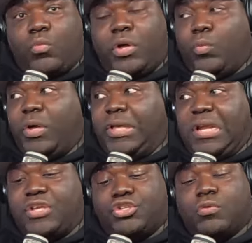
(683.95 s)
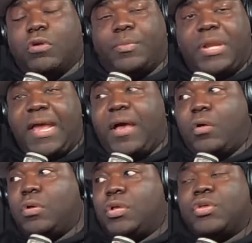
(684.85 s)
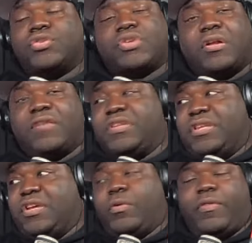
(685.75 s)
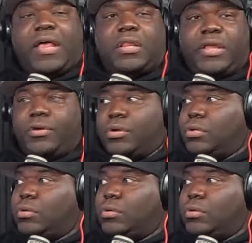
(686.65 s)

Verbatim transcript: What can I shore up now so I don't have to deal with that later?